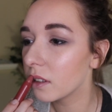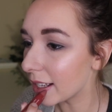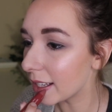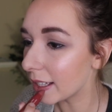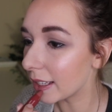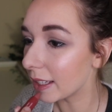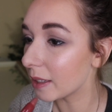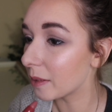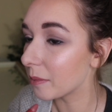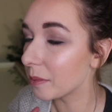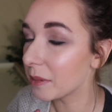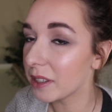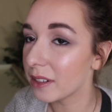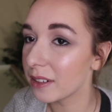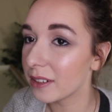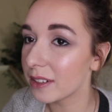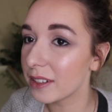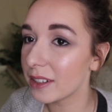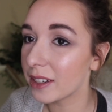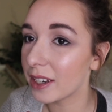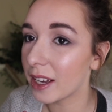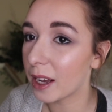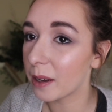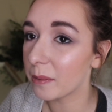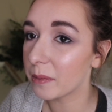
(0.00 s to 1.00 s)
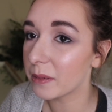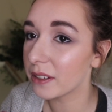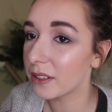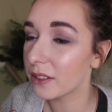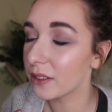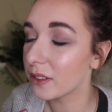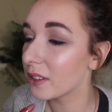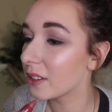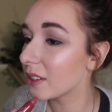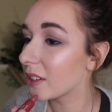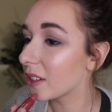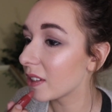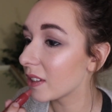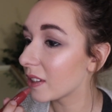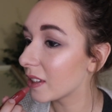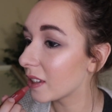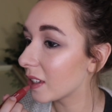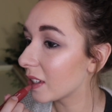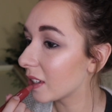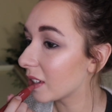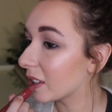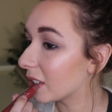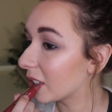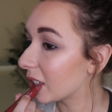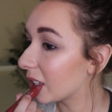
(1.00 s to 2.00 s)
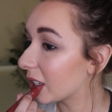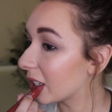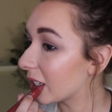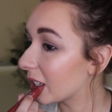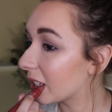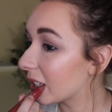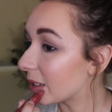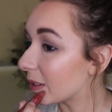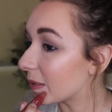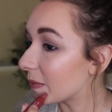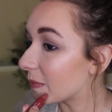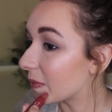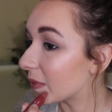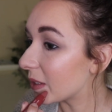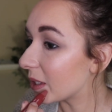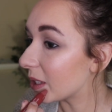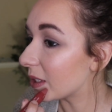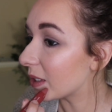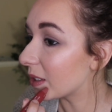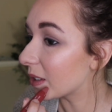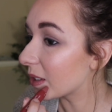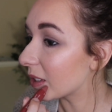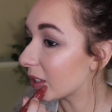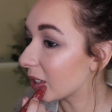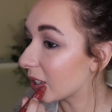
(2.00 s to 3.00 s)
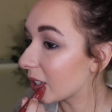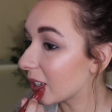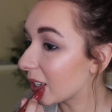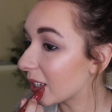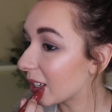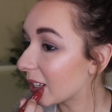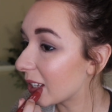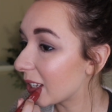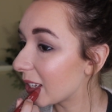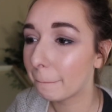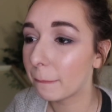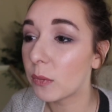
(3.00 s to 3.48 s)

My lips are chapped, so this doesn't look like amazing.